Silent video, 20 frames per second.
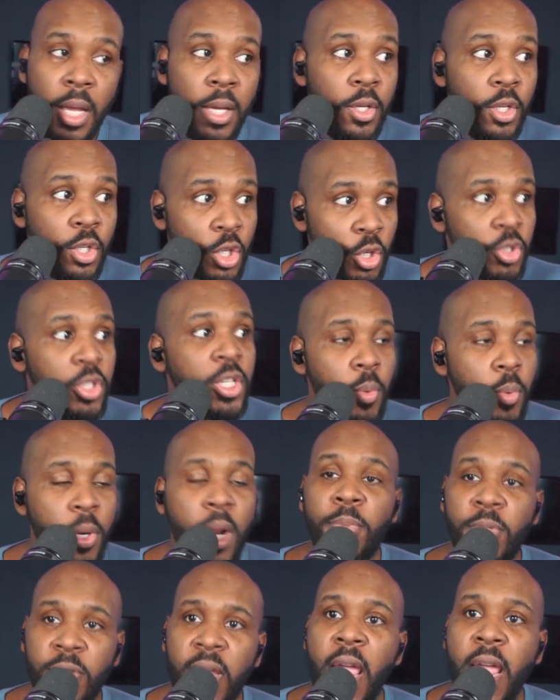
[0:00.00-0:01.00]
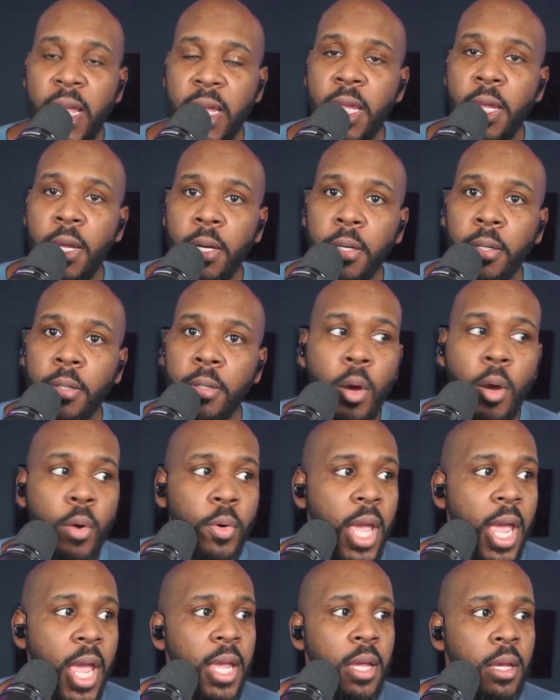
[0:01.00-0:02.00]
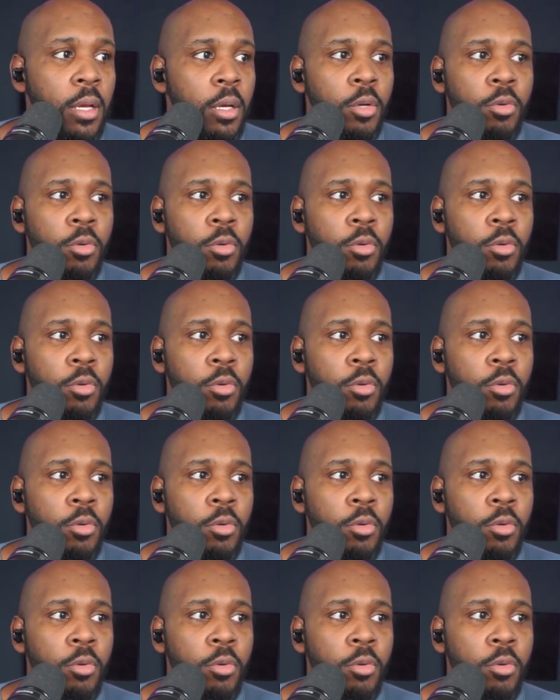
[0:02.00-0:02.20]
you see what I'm saying here, okay?